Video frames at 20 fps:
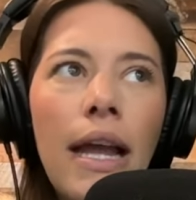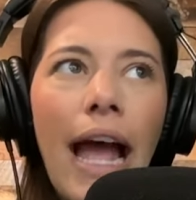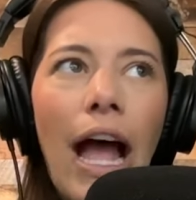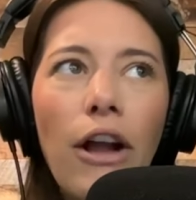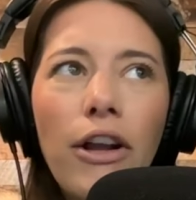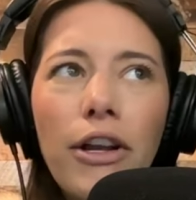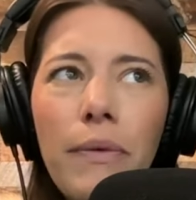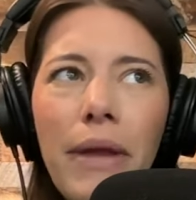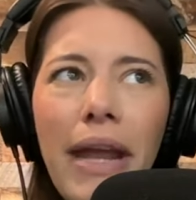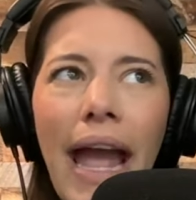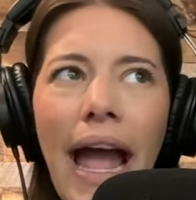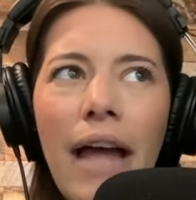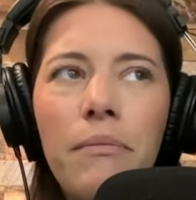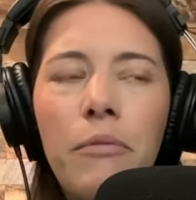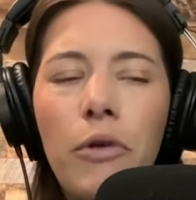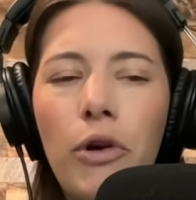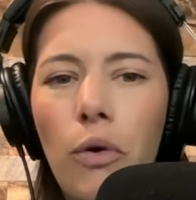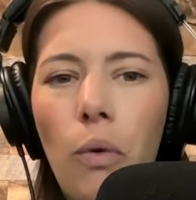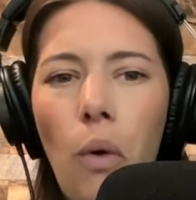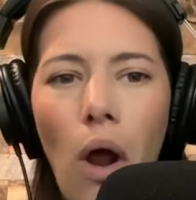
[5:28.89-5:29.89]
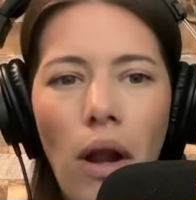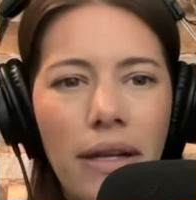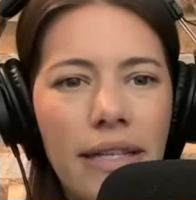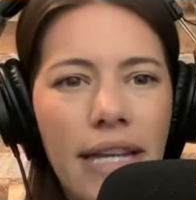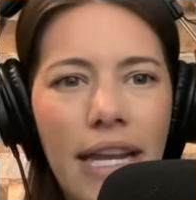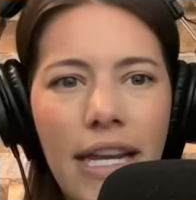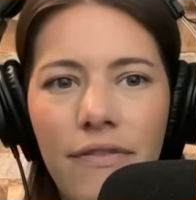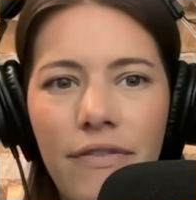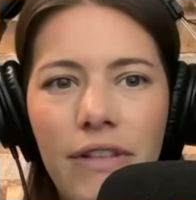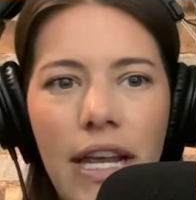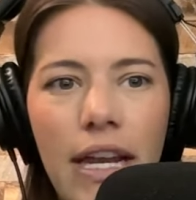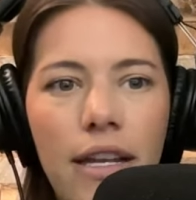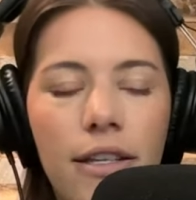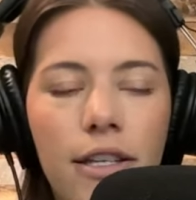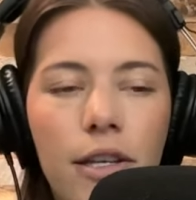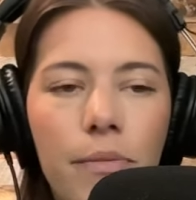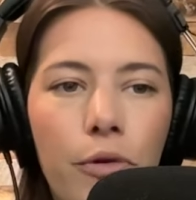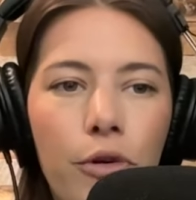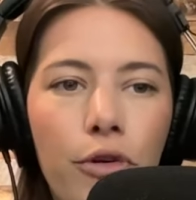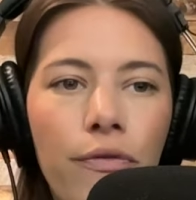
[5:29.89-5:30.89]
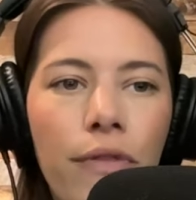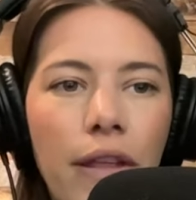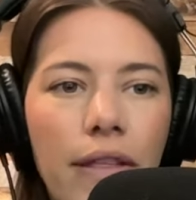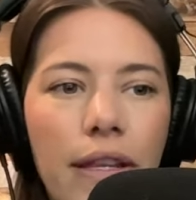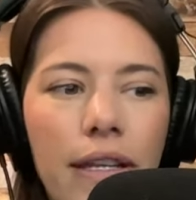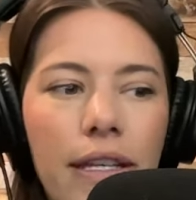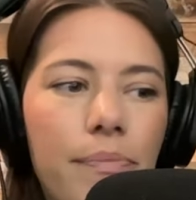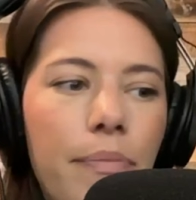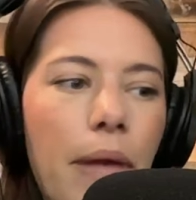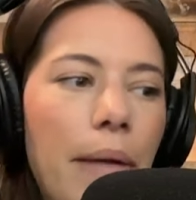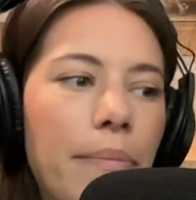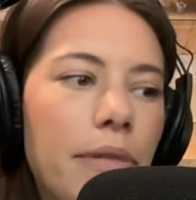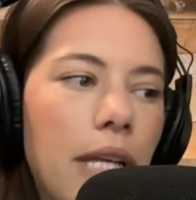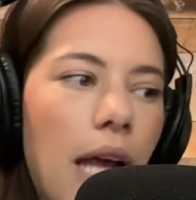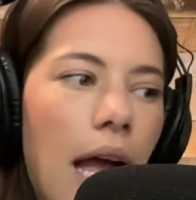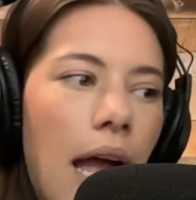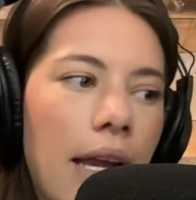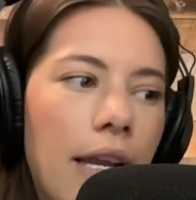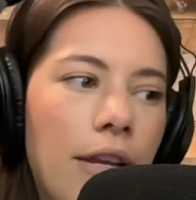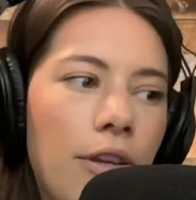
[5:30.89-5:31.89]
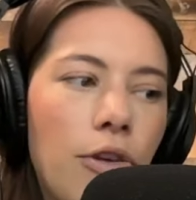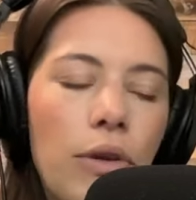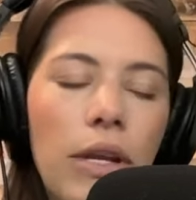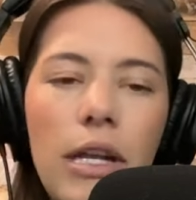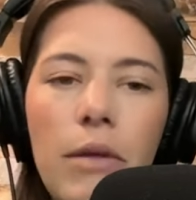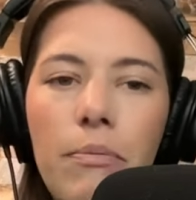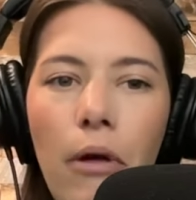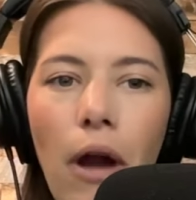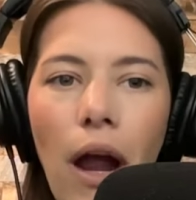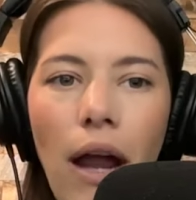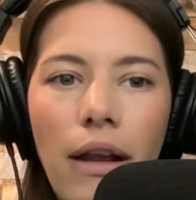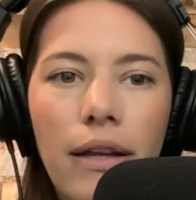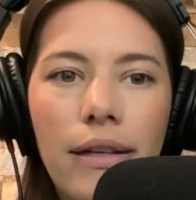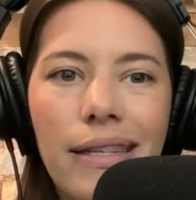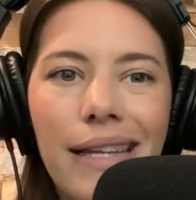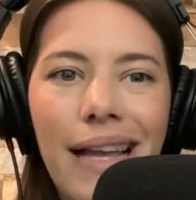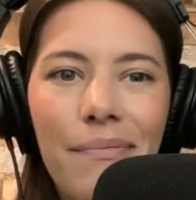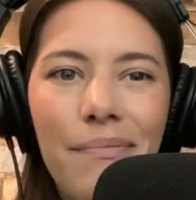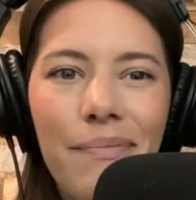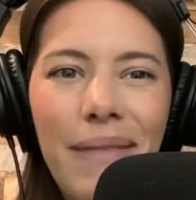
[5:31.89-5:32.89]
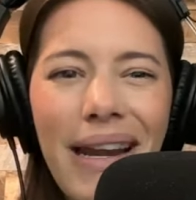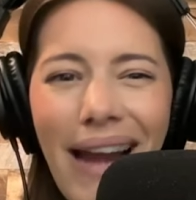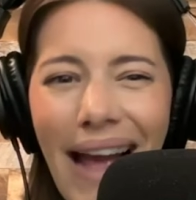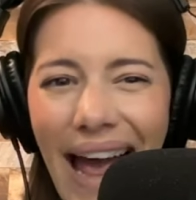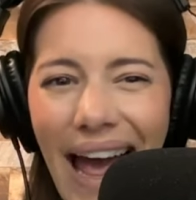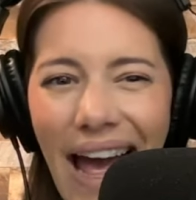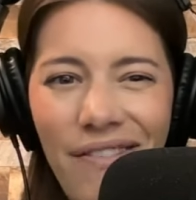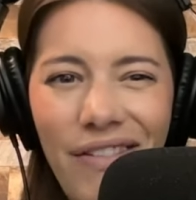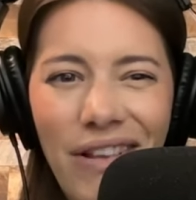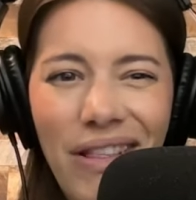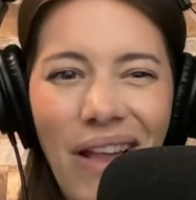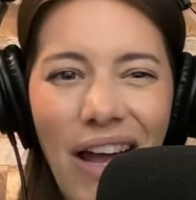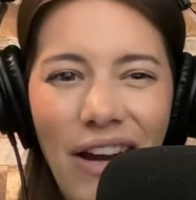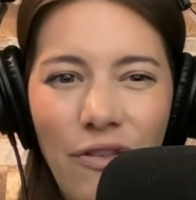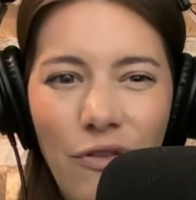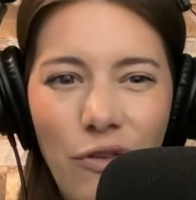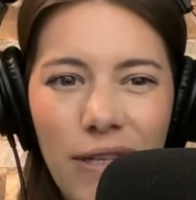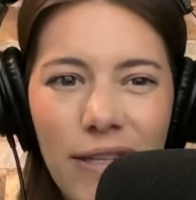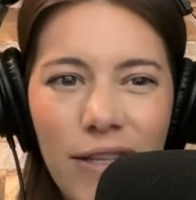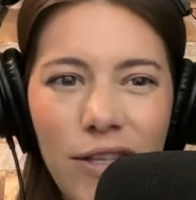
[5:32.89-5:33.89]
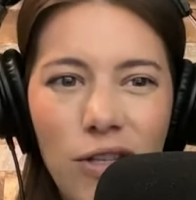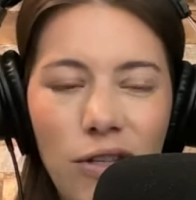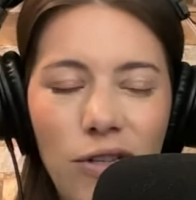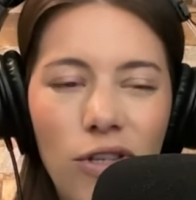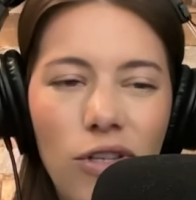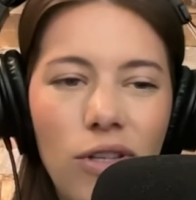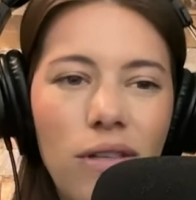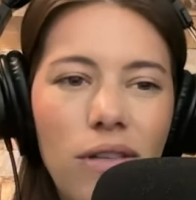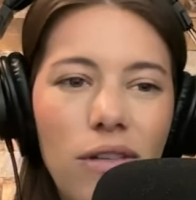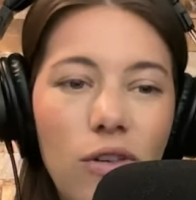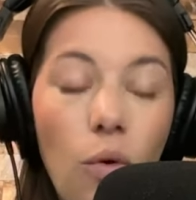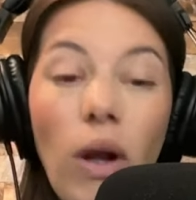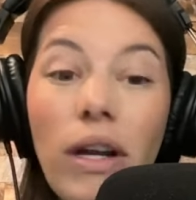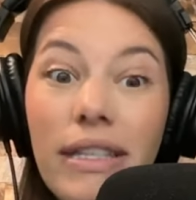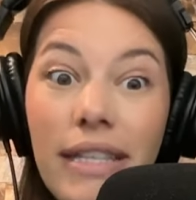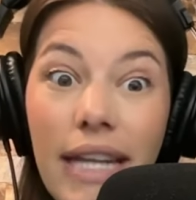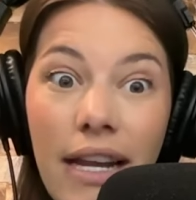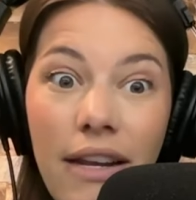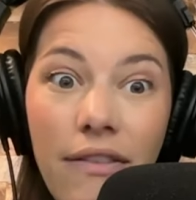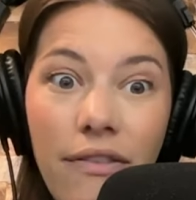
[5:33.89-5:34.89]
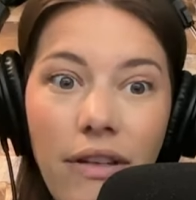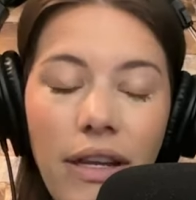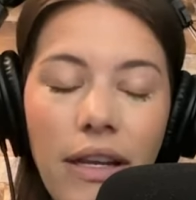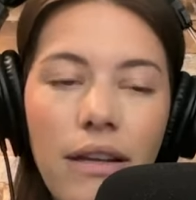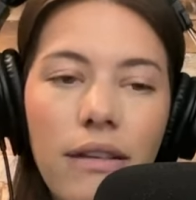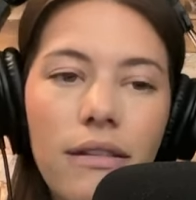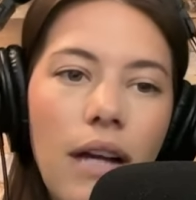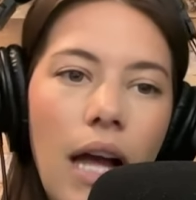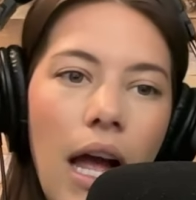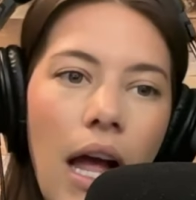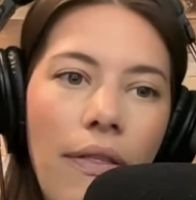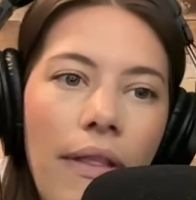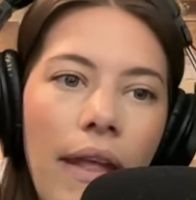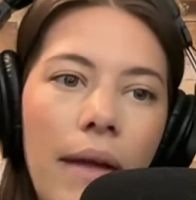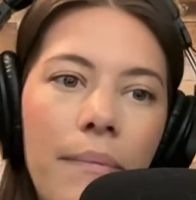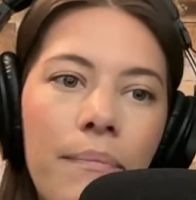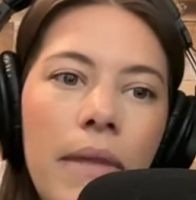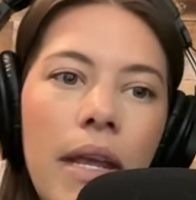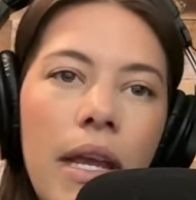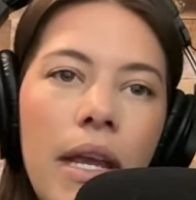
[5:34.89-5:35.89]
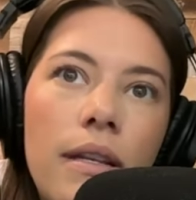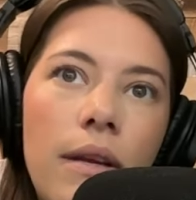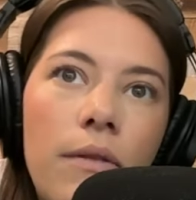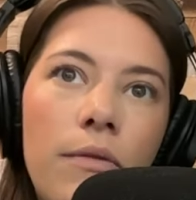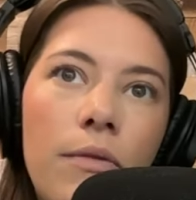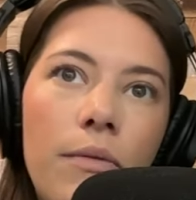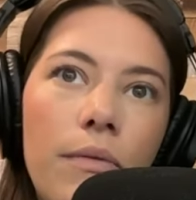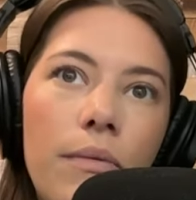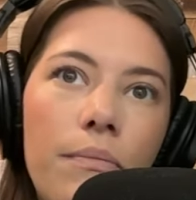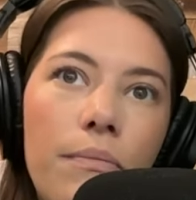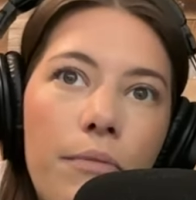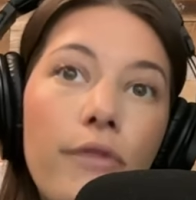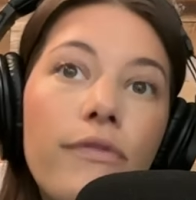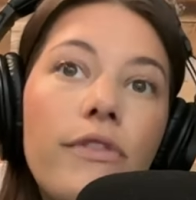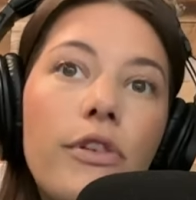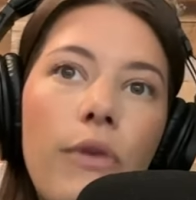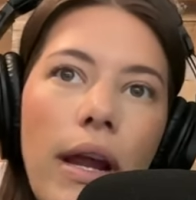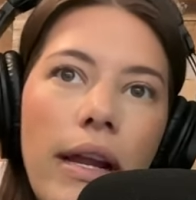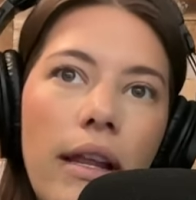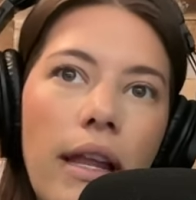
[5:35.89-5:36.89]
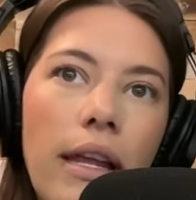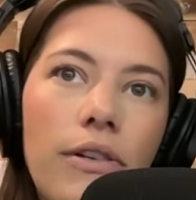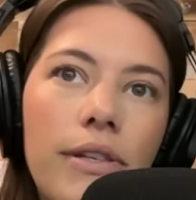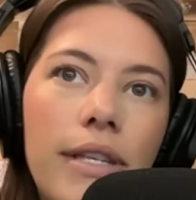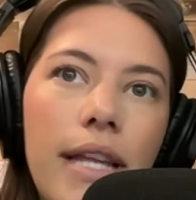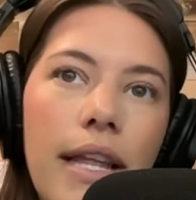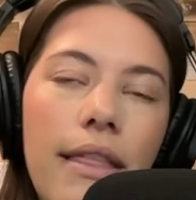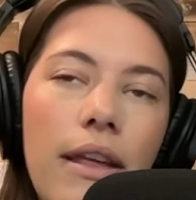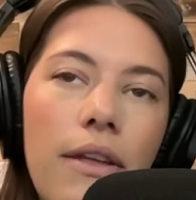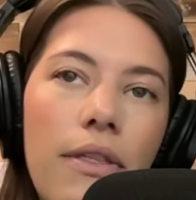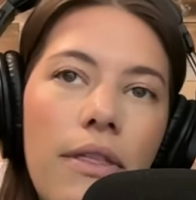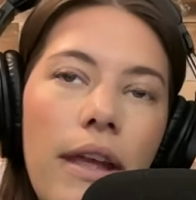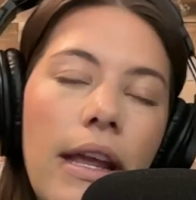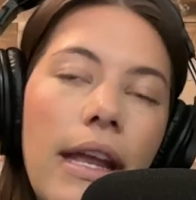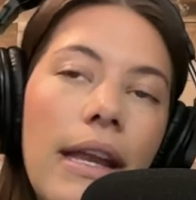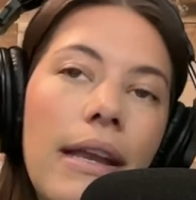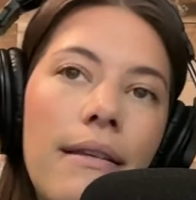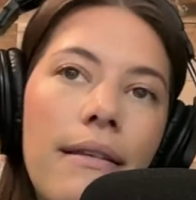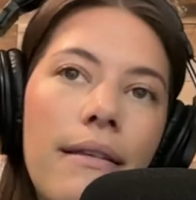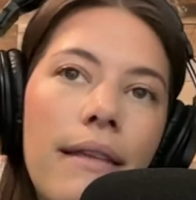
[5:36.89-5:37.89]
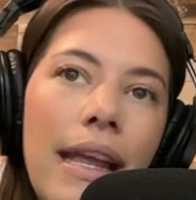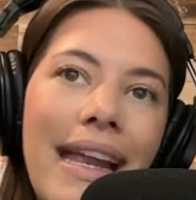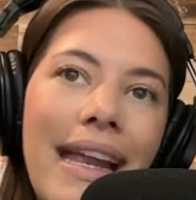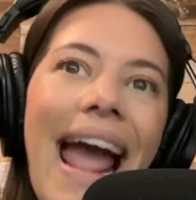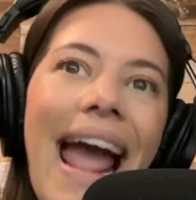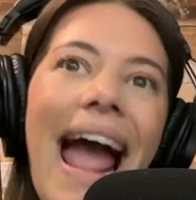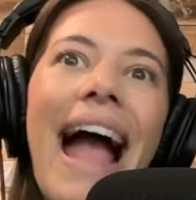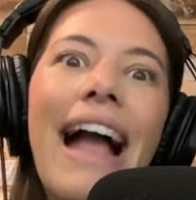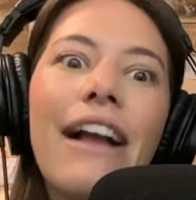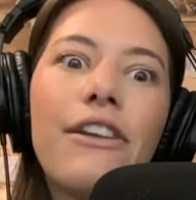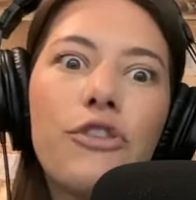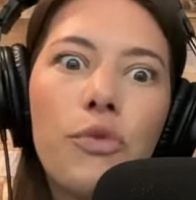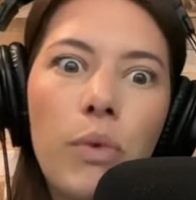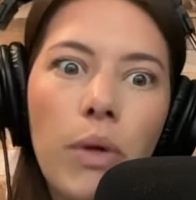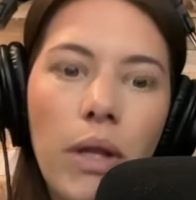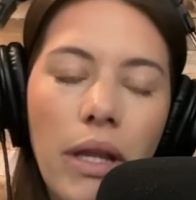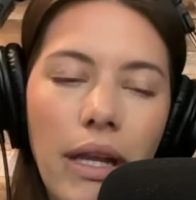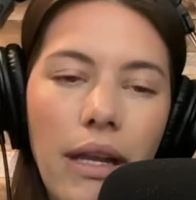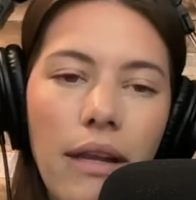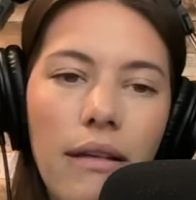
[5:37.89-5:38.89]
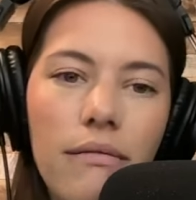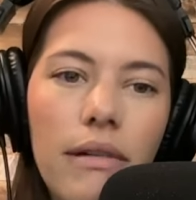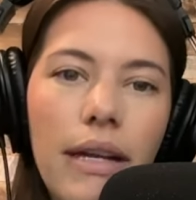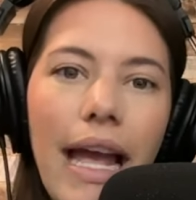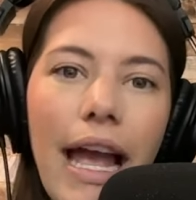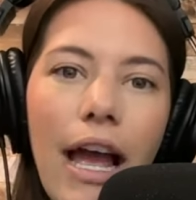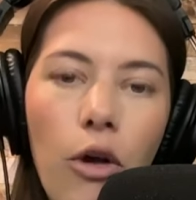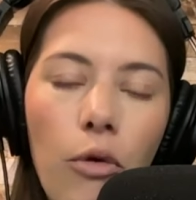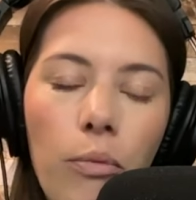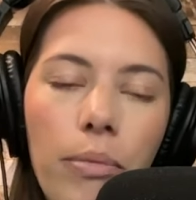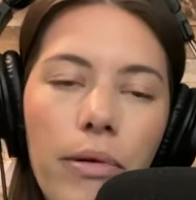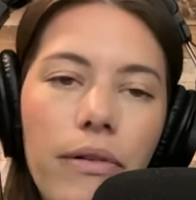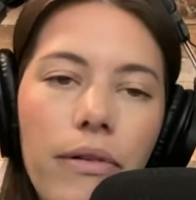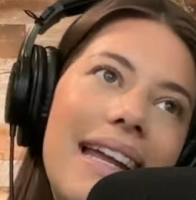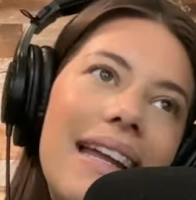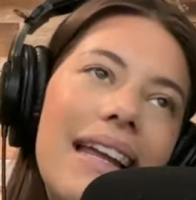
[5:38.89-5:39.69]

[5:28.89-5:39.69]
how can we add more quantitative data to prove that these peptide and unique products that may not have a lot of research quantitatively on them, you know, prove to regulators that they can actually help.